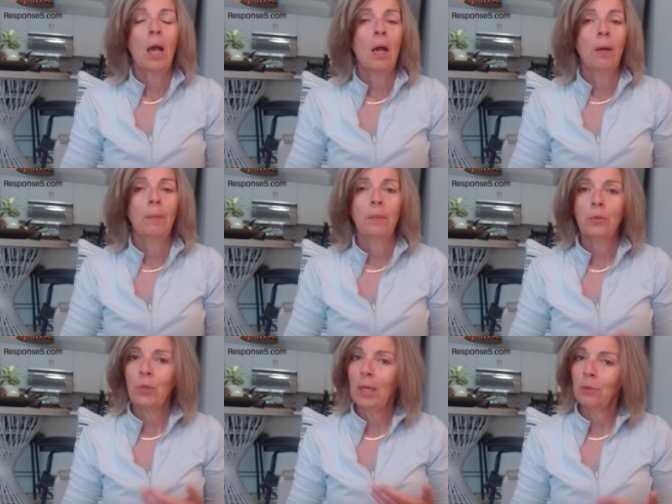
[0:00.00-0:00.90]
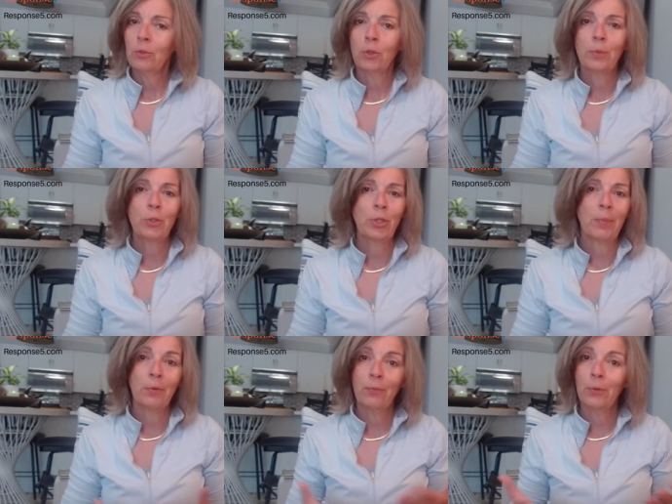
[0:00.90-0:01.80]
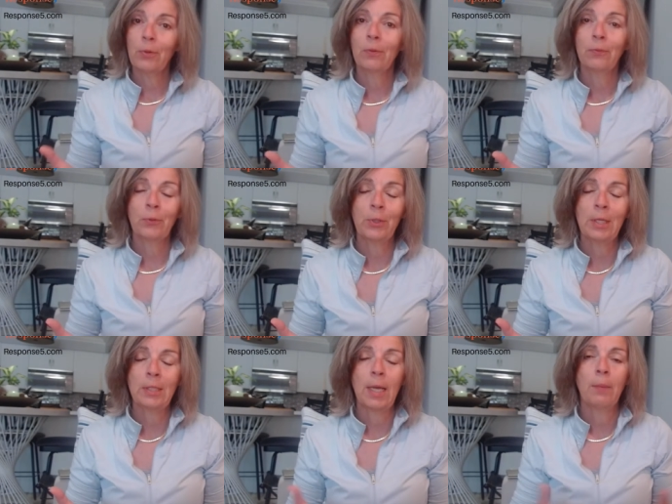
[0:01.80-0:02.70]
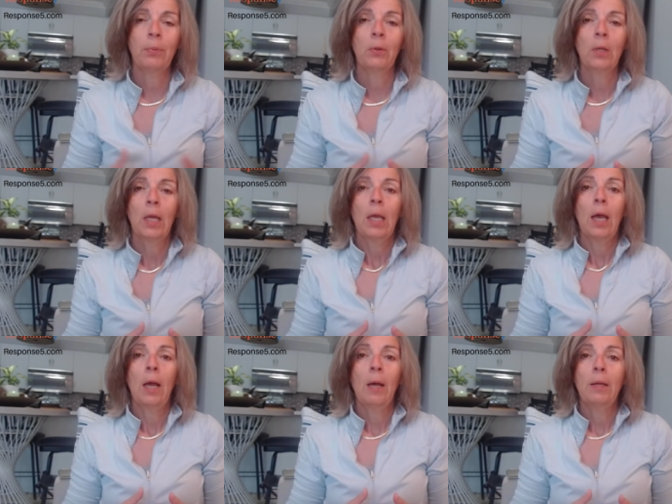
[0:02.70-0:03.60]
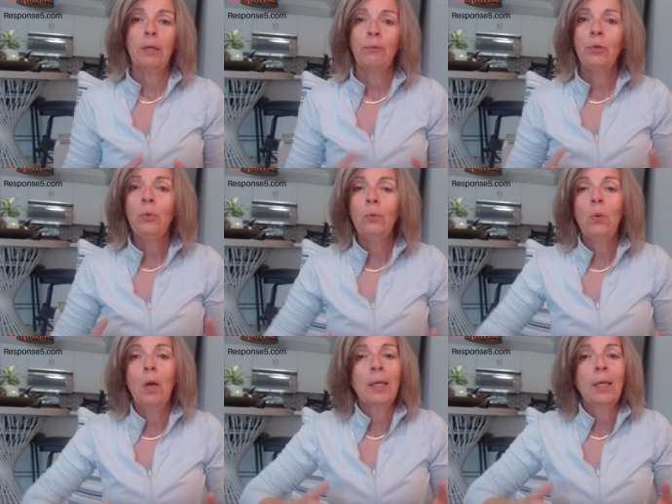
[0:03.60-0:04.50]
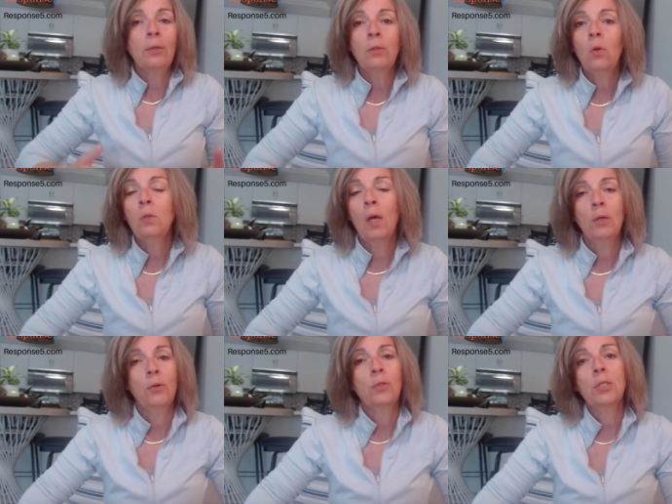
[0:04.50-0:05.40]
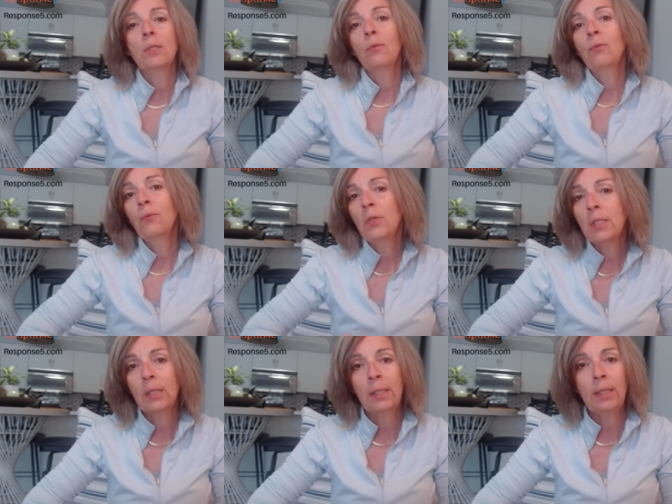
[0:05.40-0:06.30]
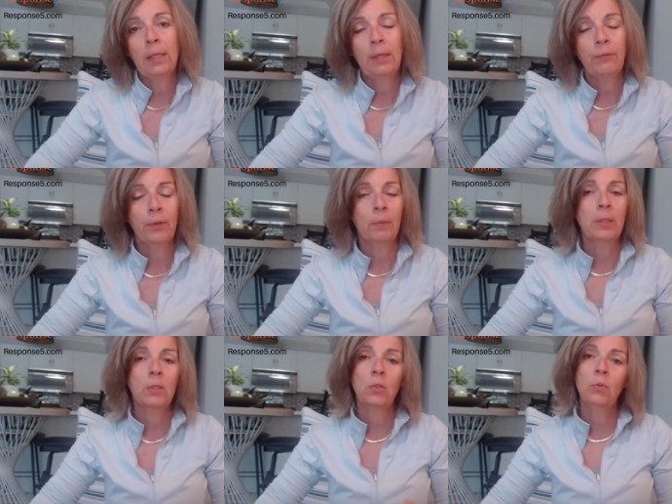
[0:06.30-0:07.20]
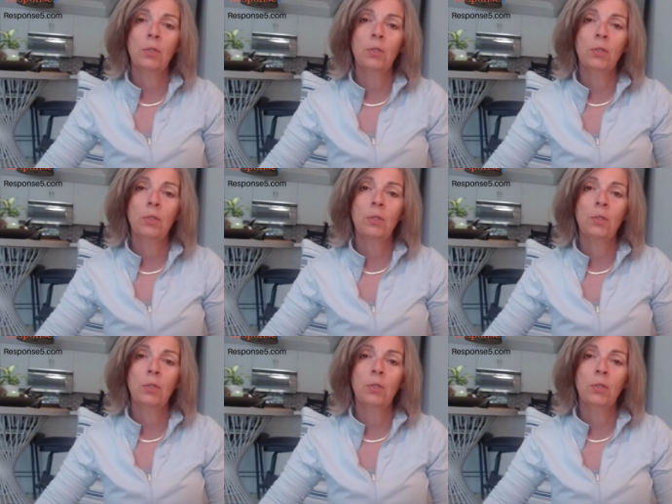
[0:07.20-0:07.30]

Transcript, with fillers: um, that German Shepherd, for, for an example, uh, if you can no longer just physically lift them, it's too